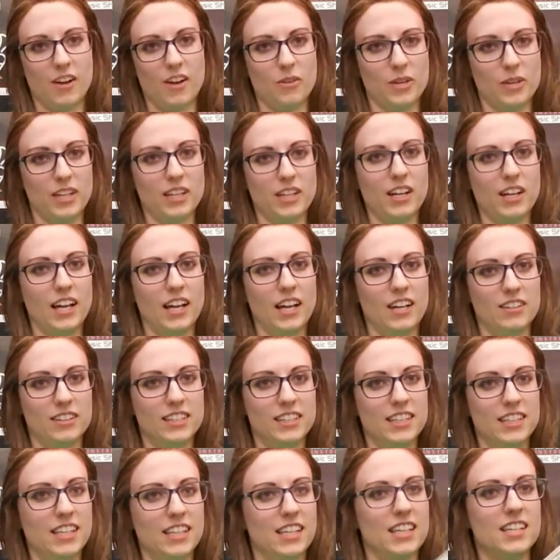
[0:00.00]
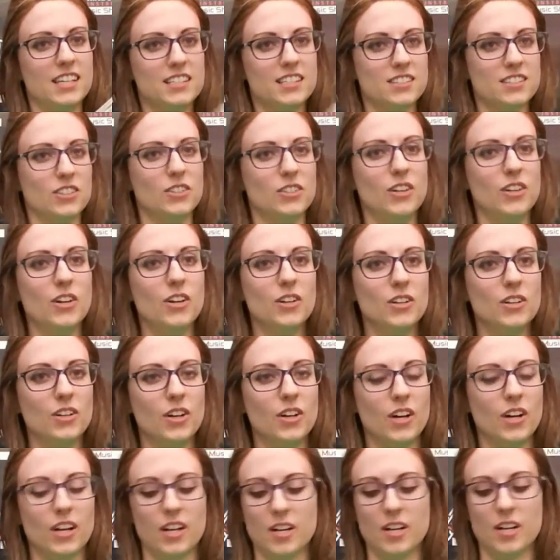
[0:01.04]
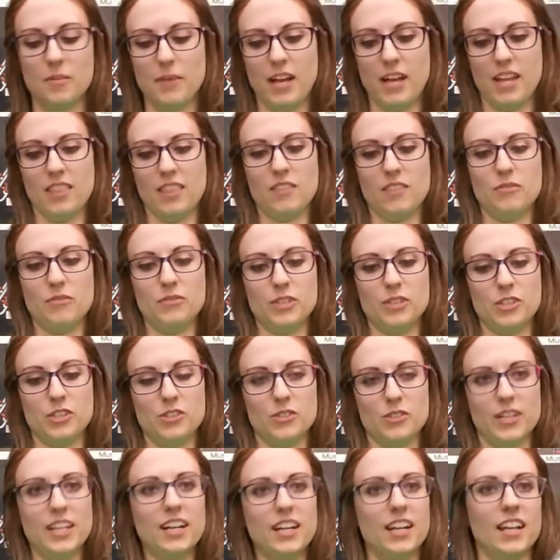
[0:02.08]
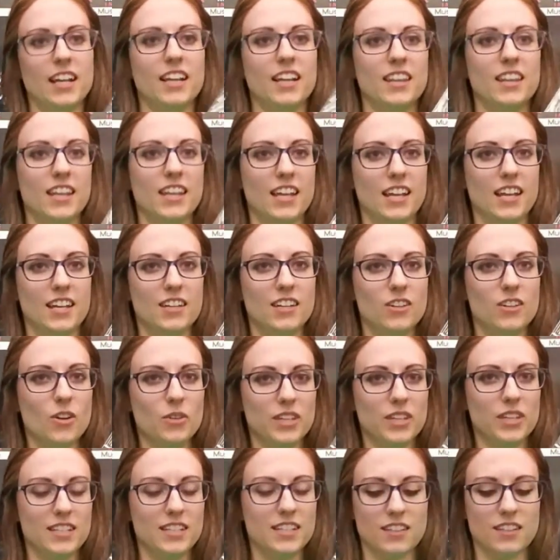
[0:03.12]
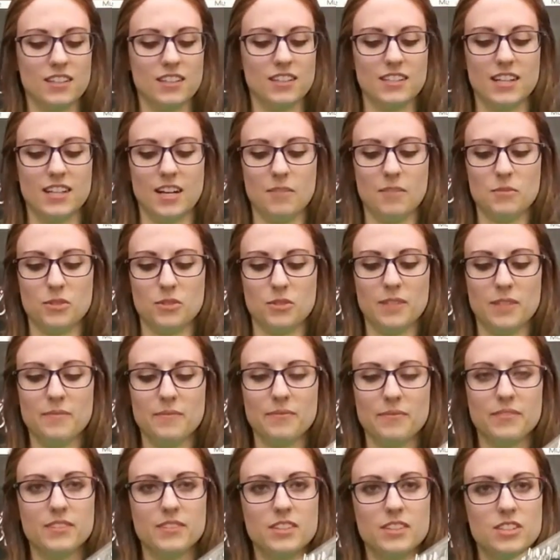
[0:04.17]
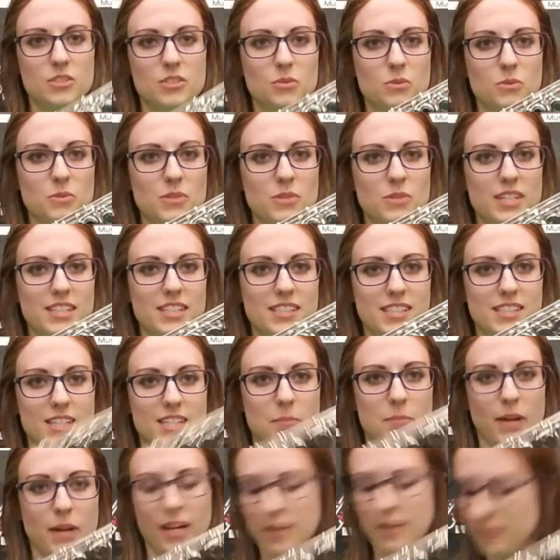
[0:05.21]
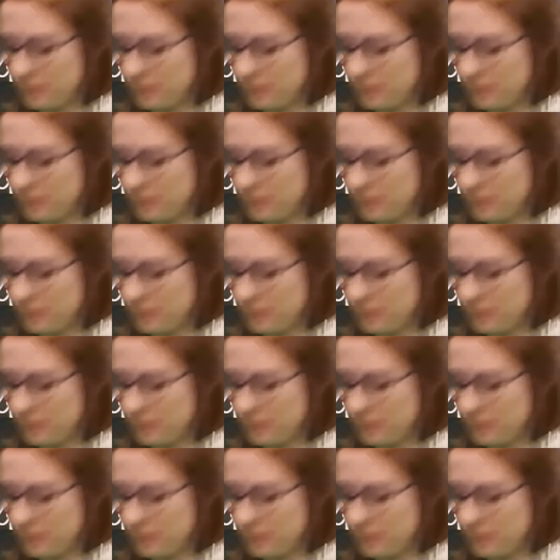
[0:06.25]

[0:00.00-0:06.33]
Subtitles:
we held the keys on the foot joint and then no keys on the top joint. Twist it apart.